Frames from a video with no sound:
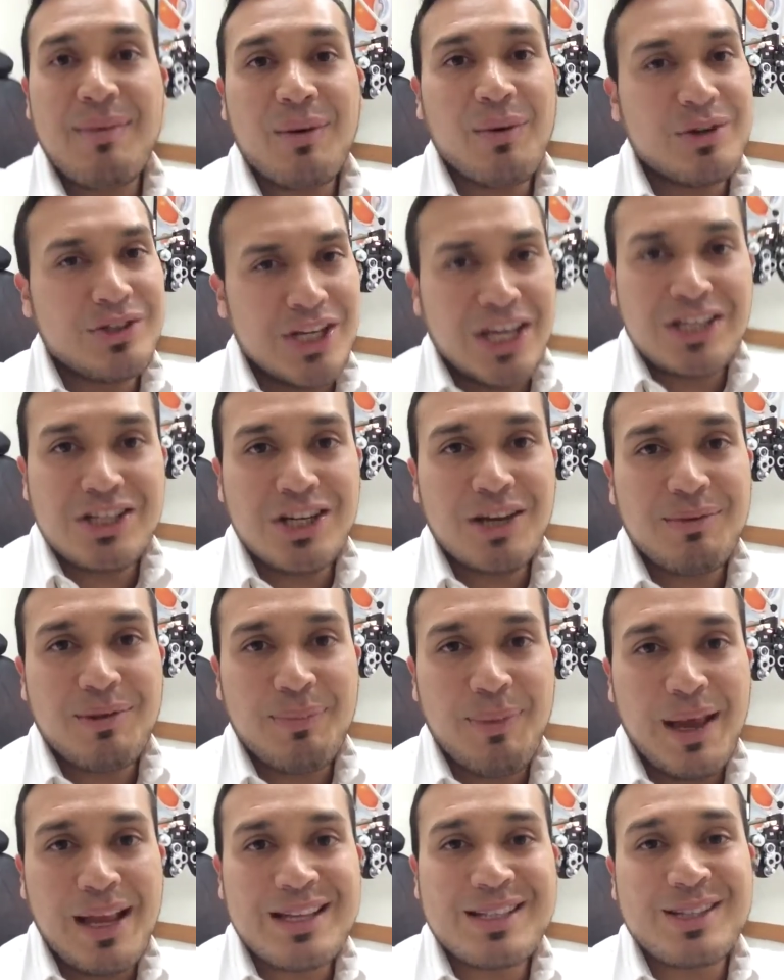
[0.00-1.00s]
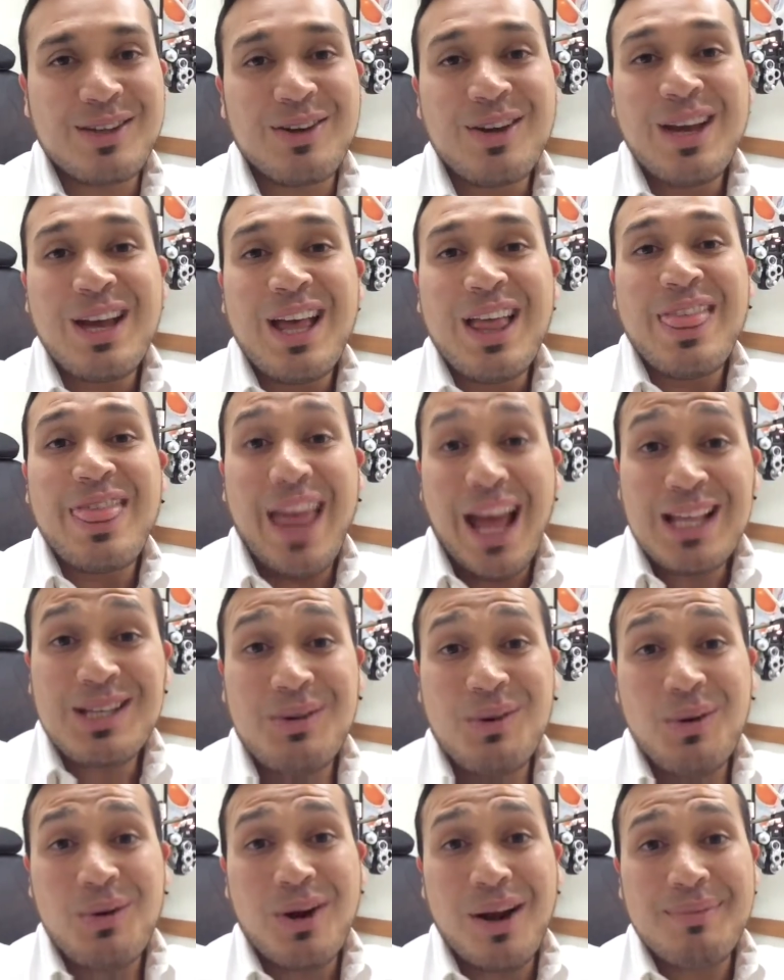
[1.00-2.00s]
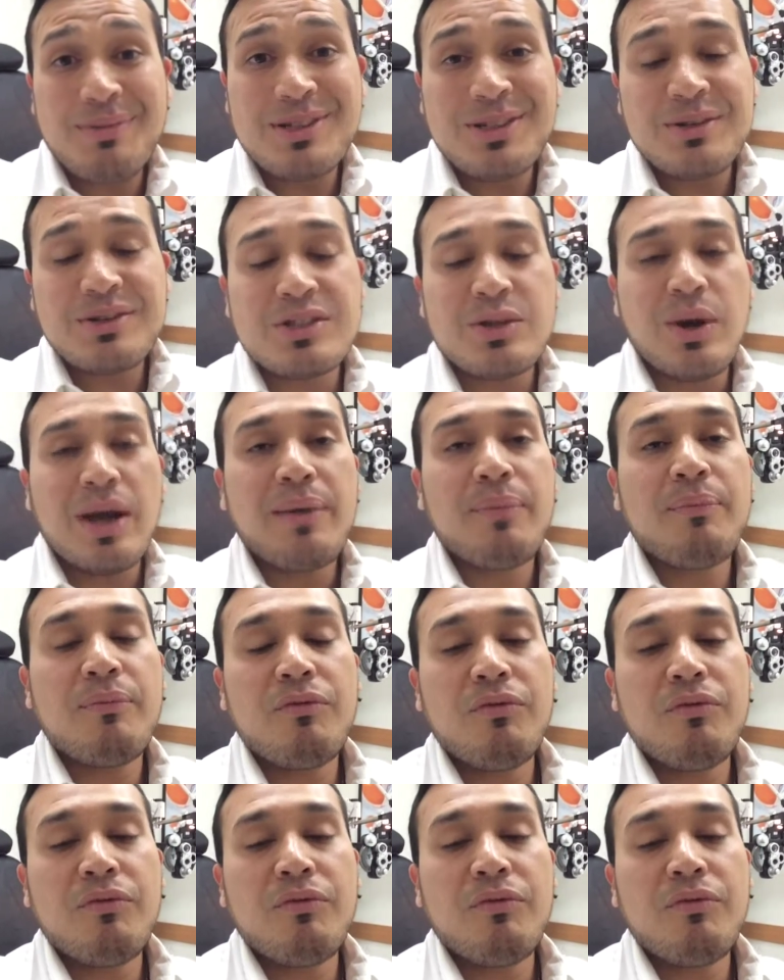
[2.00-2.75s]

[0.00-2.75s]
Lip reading: and we're changing up the pace. So that's what we're up to. So I